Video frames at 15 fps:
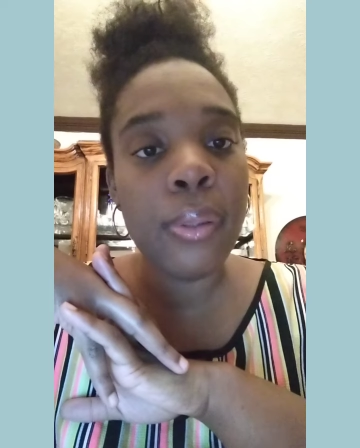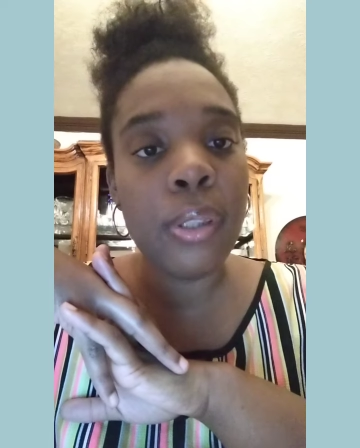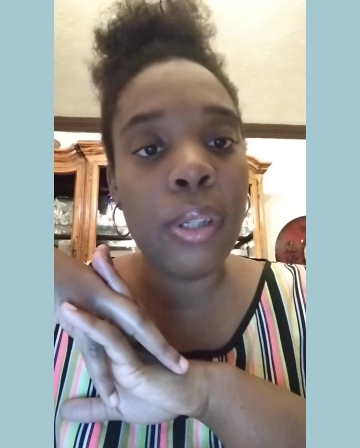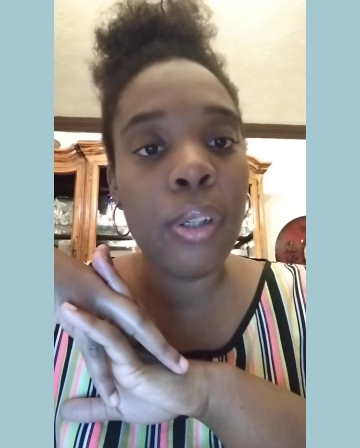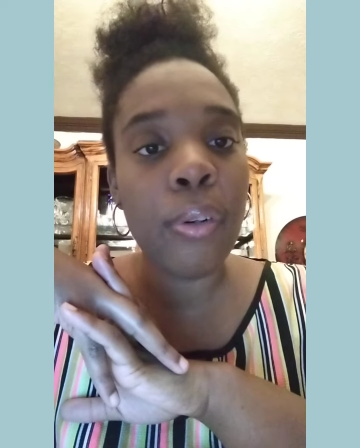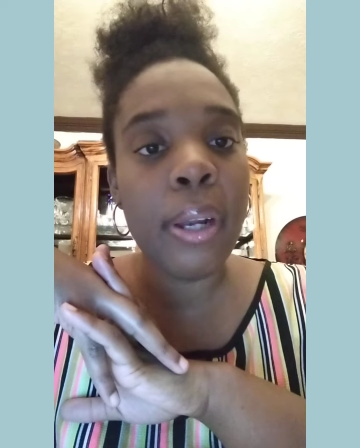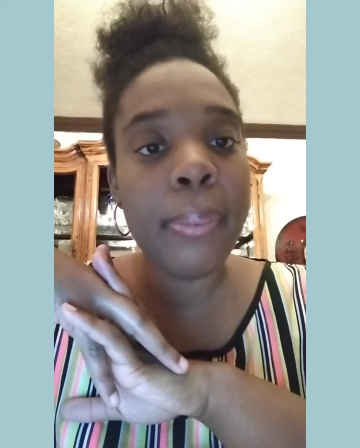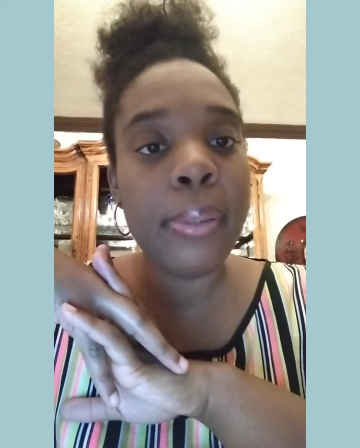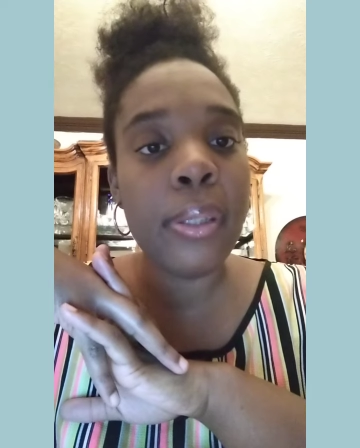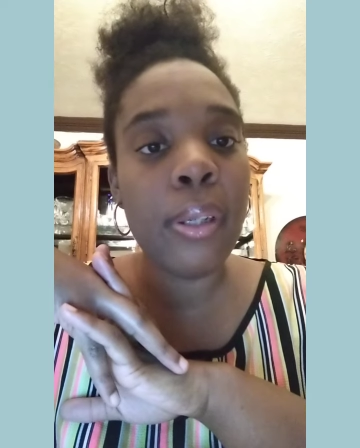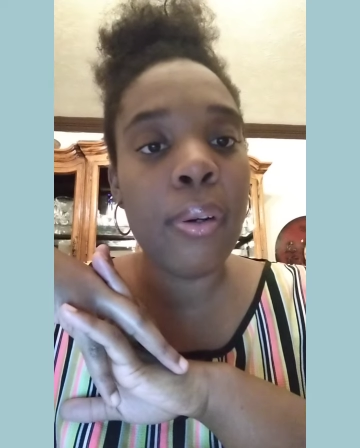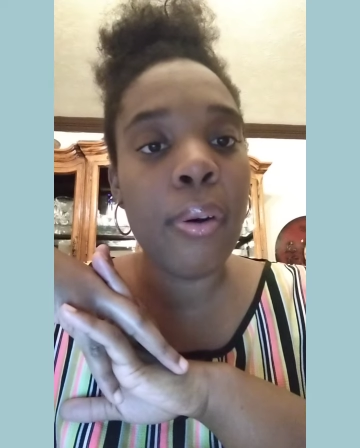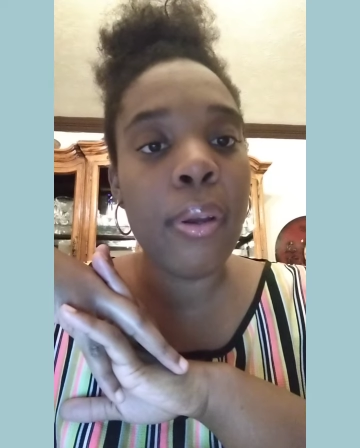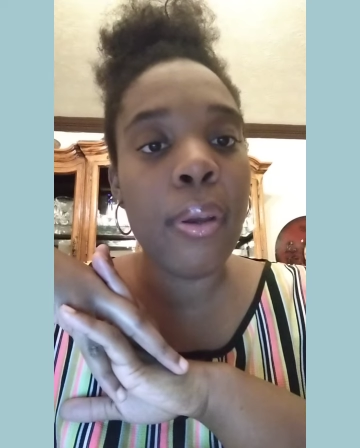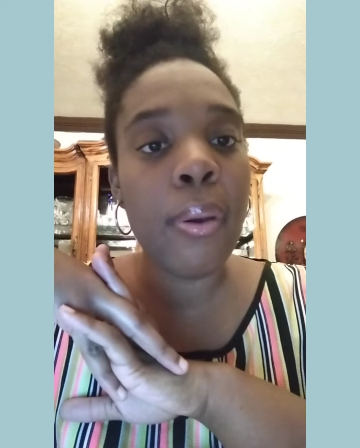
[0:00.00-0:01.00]
So
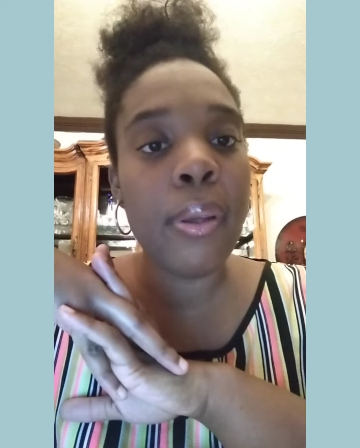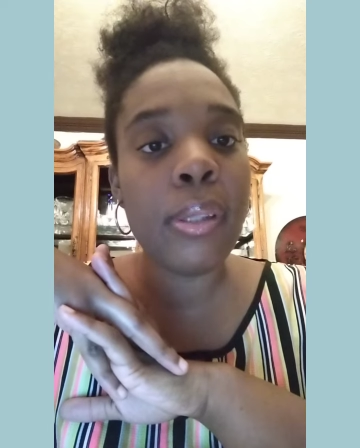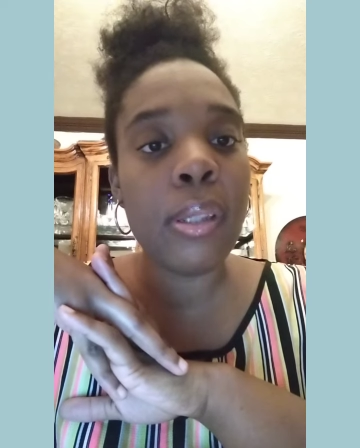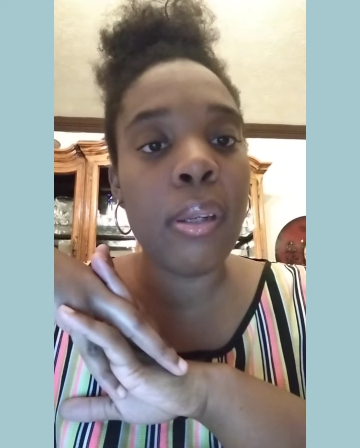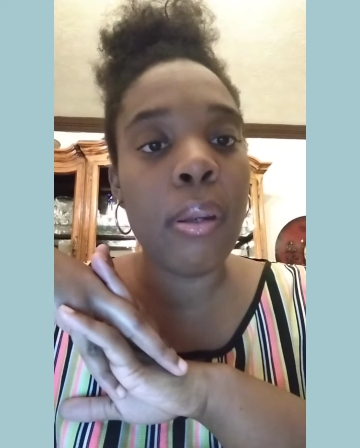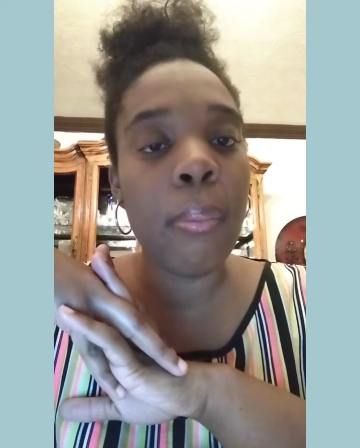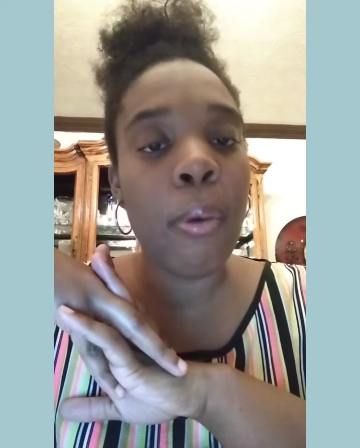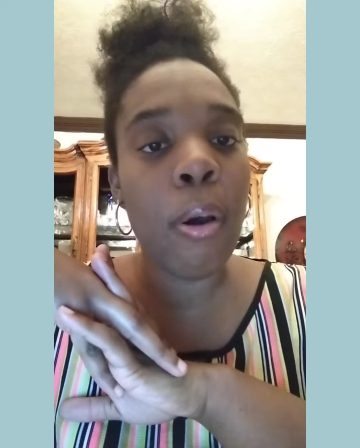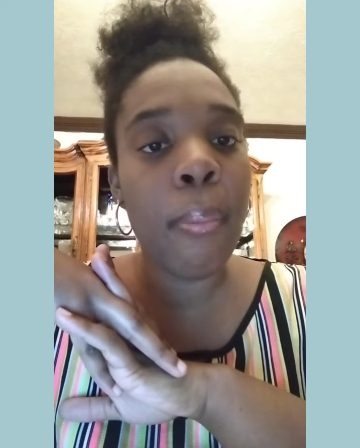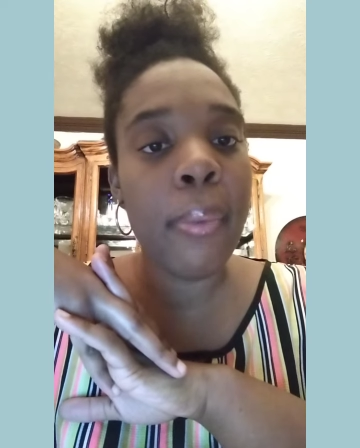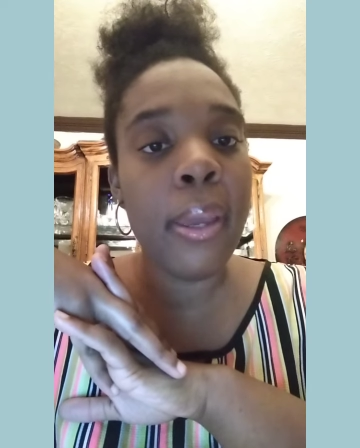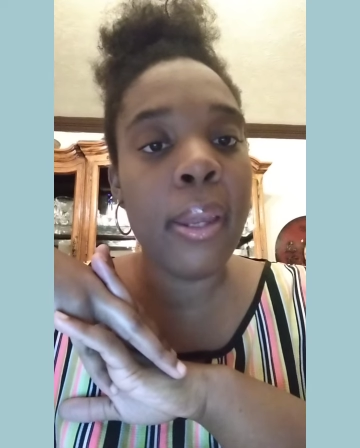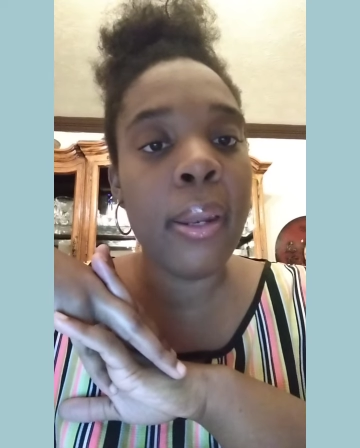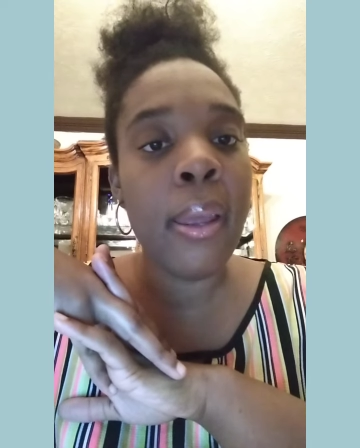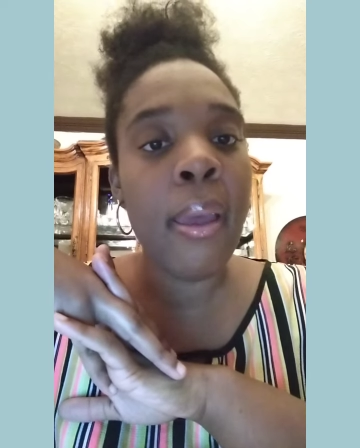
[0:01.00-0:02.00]
grapeseed oil is an
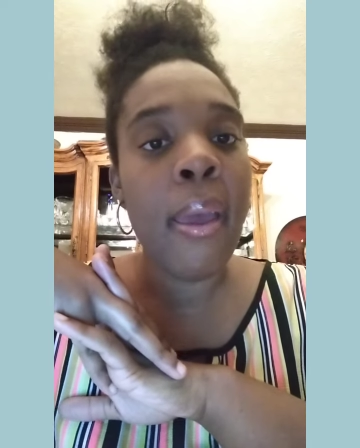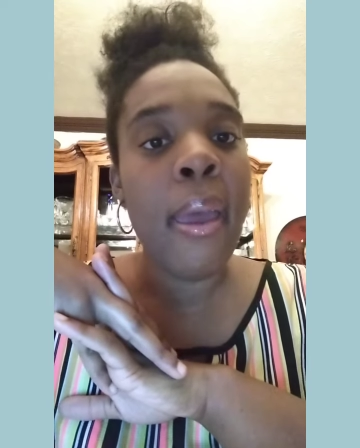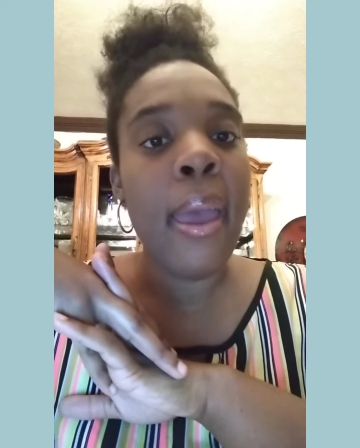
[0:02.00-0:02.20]
emollient,